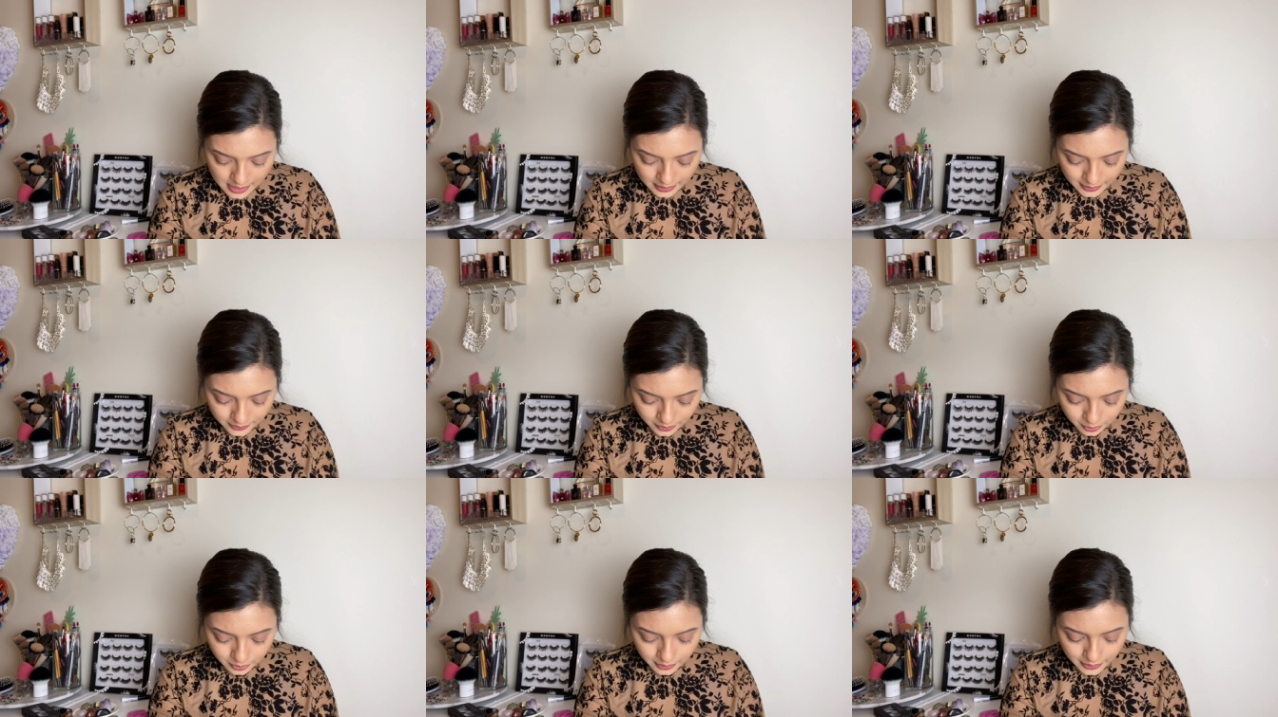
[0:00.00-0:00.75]
they
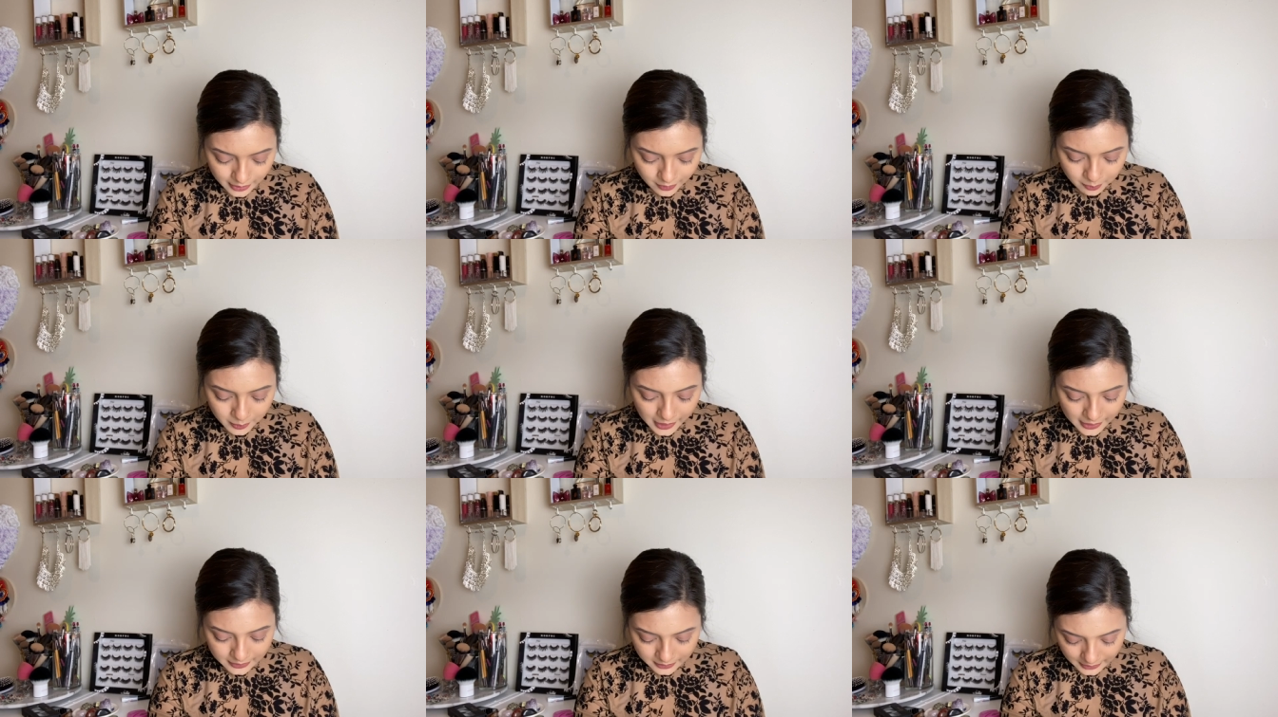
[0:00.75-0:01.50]
do look kind of
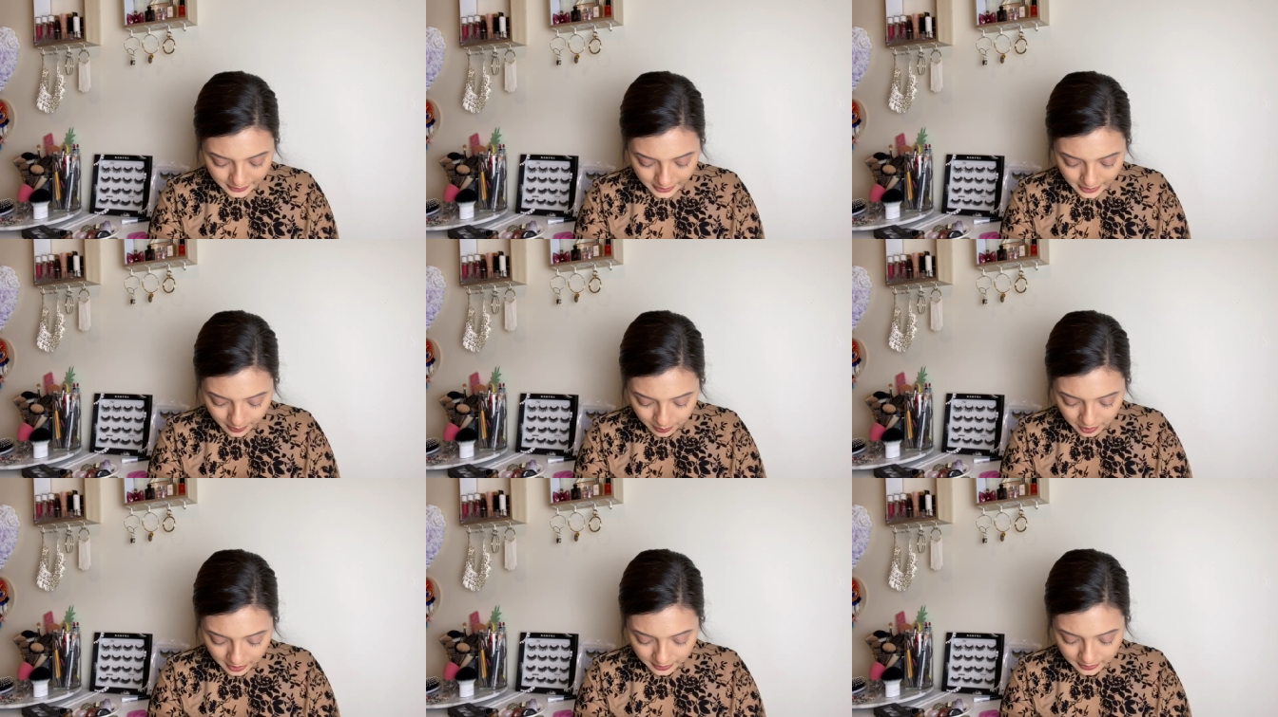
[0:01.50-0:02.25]
plasticky, I'm
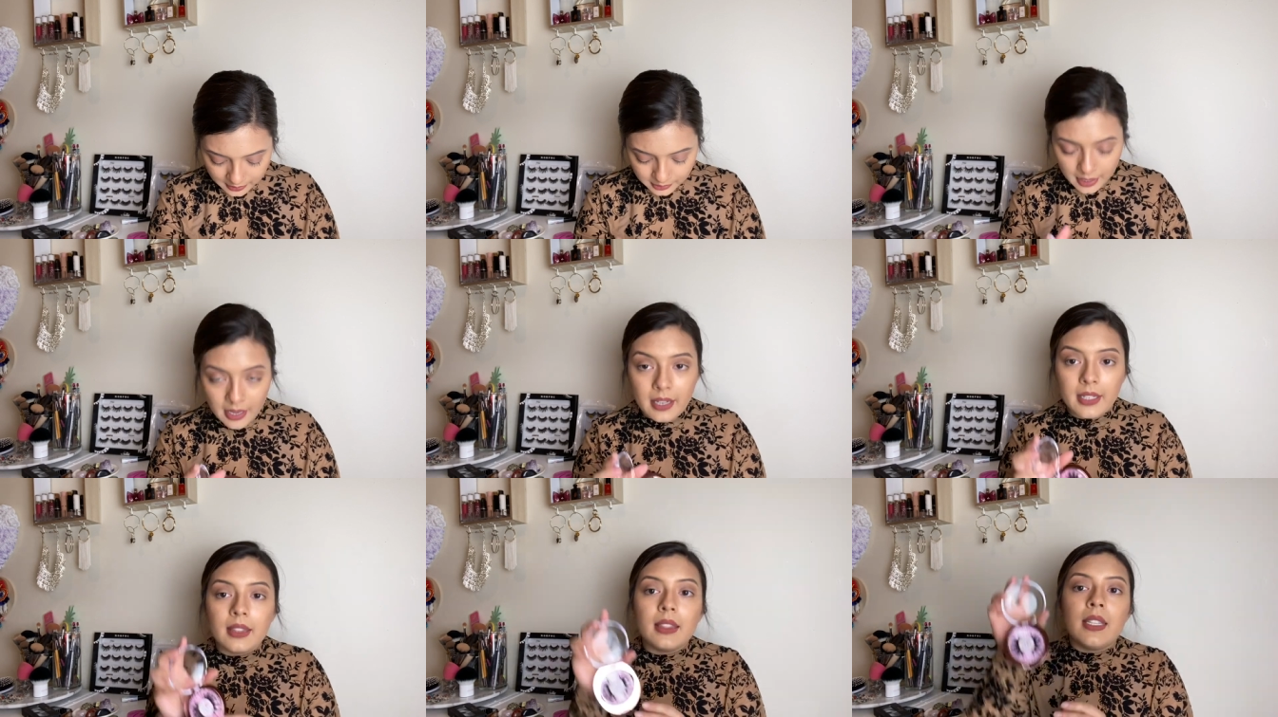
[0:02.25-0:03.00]
not gonna
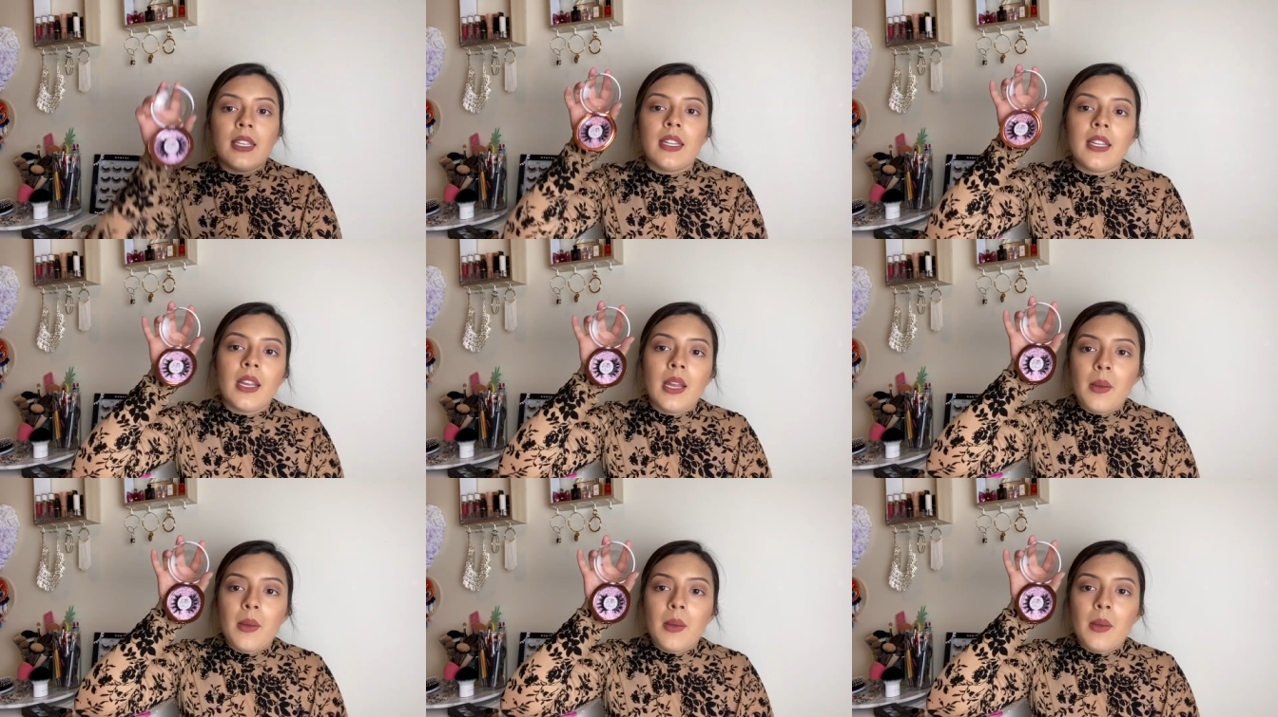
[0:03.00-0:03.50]
lie. The